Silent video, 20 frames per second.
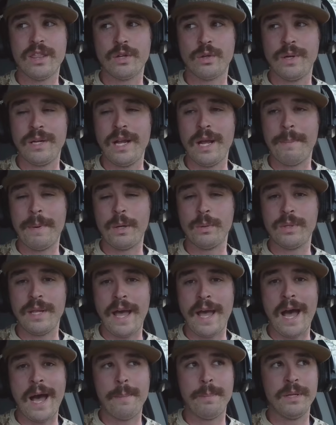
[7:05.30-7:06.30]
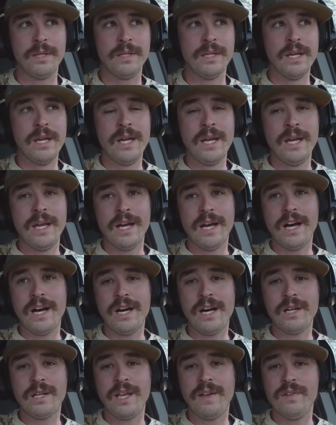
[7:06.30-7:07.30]
three about to happen.
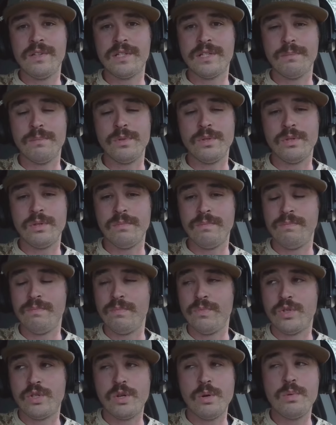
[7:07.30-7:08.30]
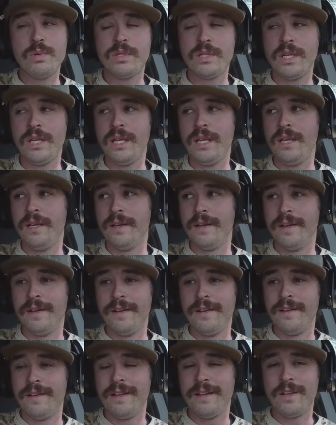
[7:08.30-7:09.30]
I'll give you some juicy
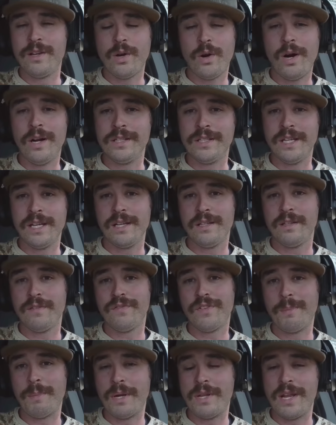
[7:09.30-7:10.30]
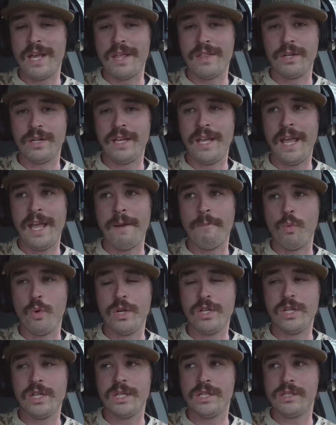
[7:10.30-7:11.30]
content from another game,
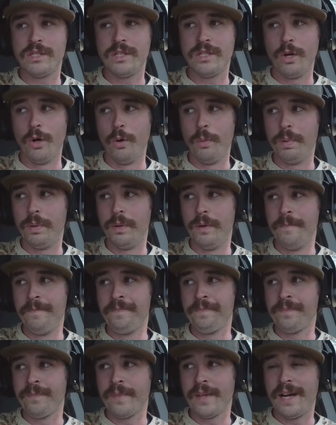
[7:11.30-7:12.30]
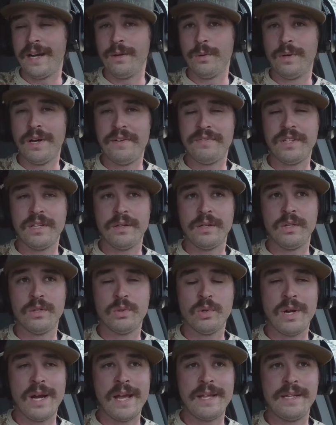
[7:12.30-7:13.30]
which is dope. I don't have to
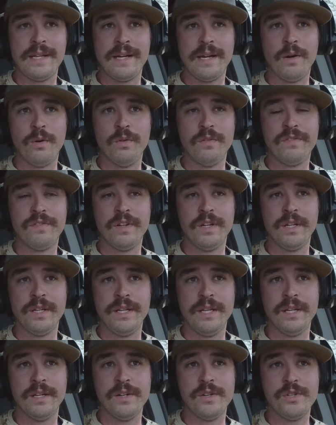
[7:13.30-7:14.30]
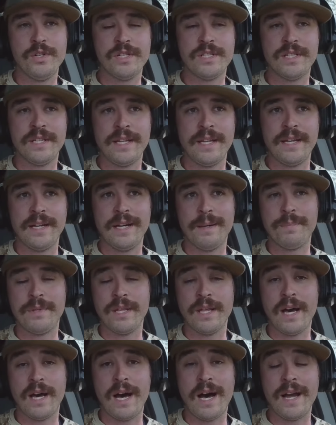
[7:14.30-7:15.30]
grind it out for a year just to get up to
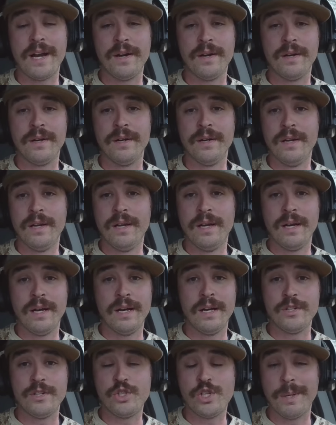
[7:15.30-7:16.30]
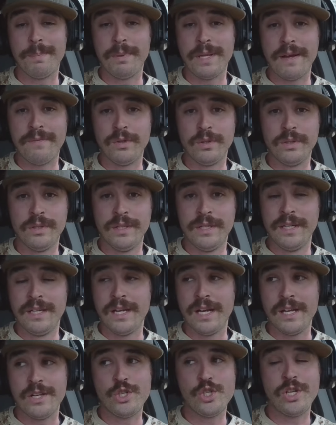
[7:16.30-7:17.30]
the higher uh, ship level.
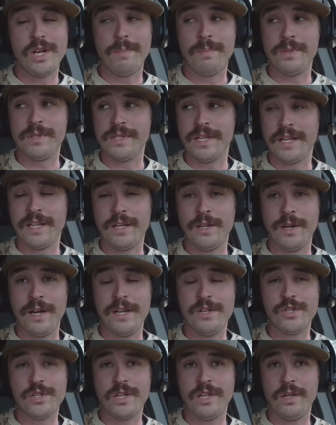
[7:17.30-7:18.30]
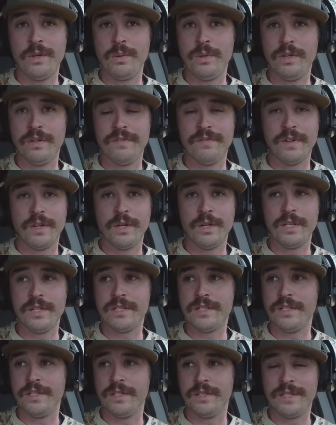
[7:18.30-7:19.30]
A ship is like your H Q, your
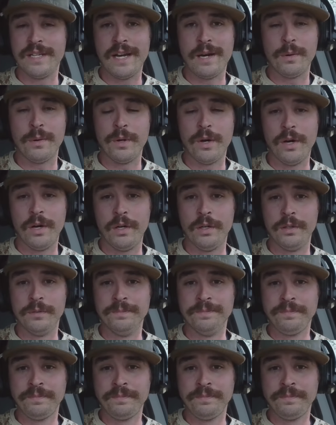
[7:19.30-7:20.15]
furnace, your town hall.